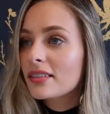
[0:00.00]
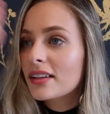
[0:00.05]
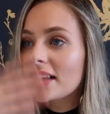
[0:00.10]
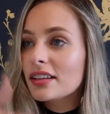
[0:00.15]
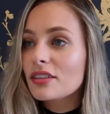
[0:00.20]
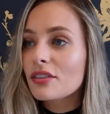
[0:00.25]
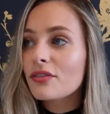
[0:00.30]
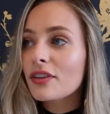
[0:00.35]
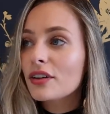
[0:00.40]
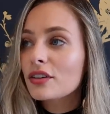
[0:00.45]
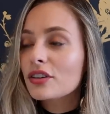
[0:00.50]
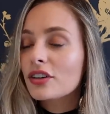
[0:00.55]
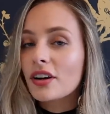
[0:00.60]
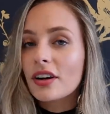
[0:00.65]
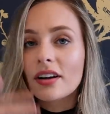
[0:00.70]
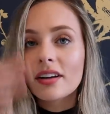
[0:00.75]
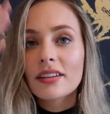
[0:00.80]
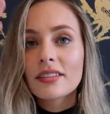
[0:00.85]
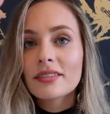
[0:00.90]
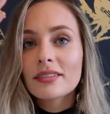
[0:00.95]
It's a
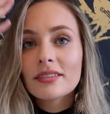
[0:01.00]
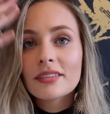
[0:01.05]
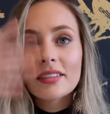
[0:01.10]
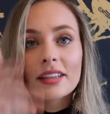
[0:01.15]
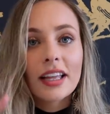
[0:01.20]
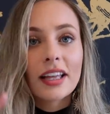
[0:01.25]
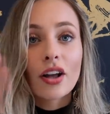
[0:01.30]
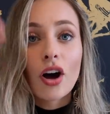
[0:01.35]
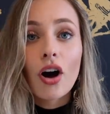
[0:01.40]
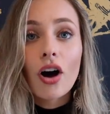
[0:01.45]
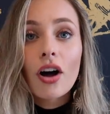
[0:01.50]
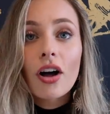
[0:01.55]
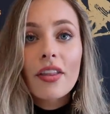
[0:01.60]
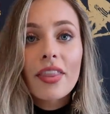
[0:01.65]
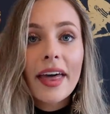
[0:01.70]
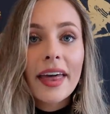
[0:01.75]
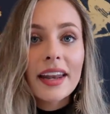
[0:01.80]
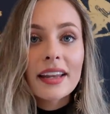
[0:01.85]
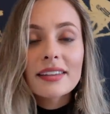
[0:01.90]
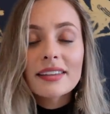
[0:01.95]
filter. All
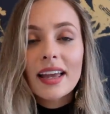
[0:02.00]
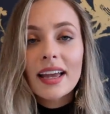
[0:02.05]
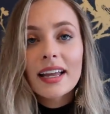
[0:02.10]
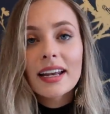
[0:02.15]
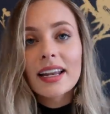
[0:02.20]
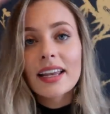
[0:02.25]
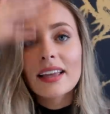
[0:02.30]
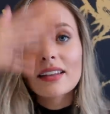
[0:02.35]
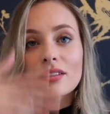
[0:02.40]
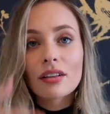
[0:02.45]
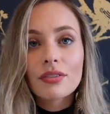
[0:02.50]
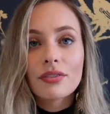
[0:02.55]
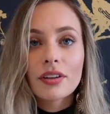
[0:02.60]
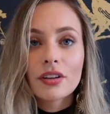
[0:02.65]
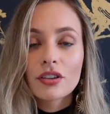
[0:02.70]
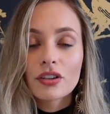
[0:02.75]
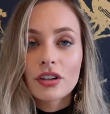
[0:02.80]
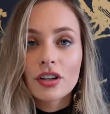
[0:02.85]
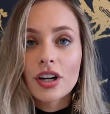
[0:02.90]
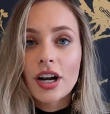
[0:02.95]
that anxiety is a
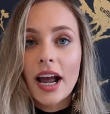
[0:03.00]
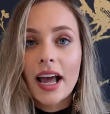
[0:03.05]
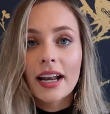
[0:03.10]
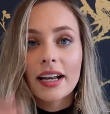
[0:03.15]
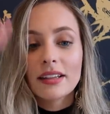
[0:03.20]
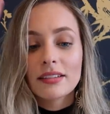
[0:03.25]
filter in your head.